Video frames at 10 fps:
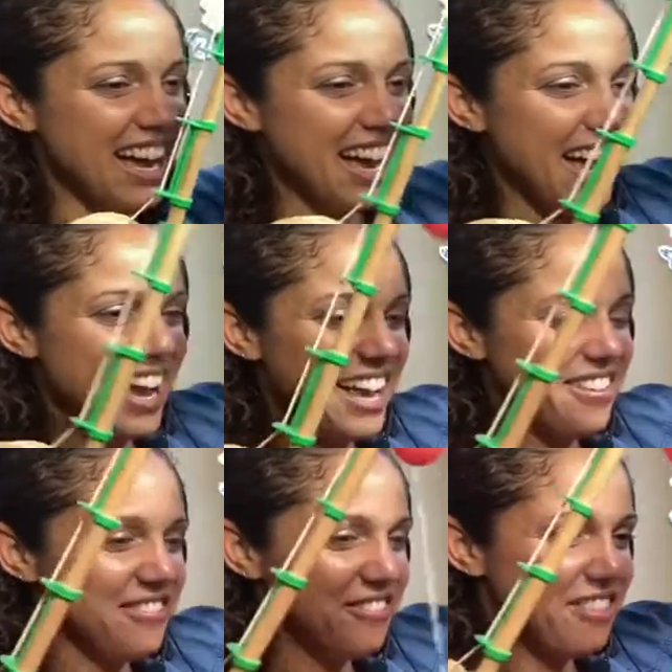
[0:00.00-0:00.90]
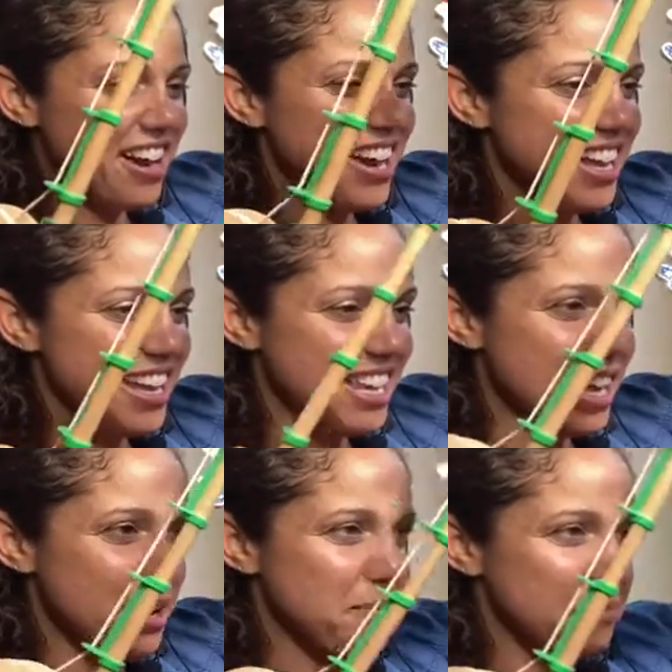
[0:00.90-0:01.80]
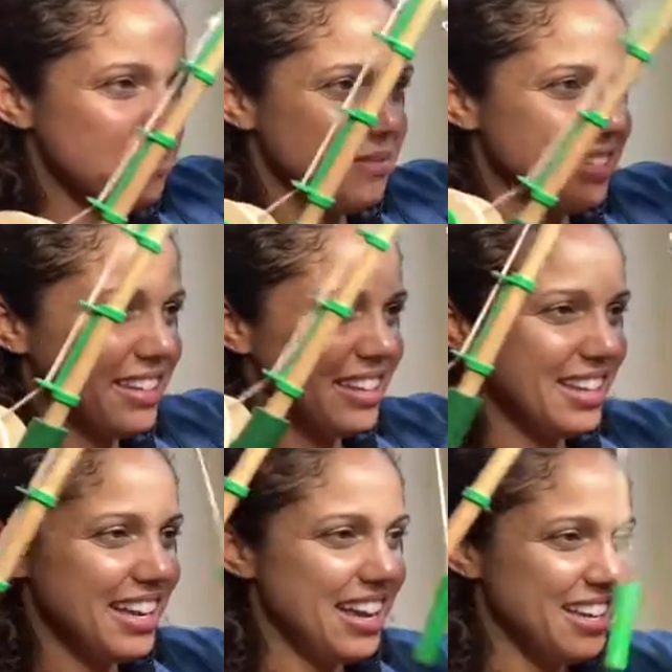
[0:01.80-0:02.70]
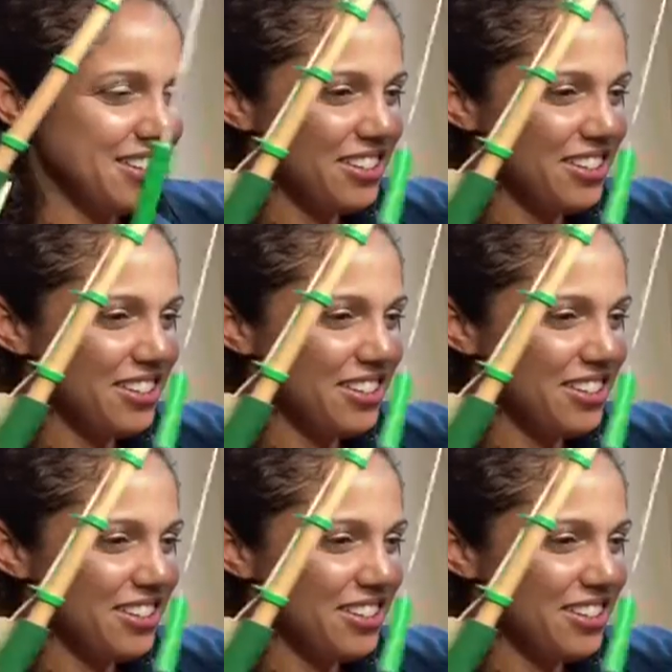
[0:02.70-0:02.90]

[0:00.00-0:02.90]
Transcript: I fry it up. Do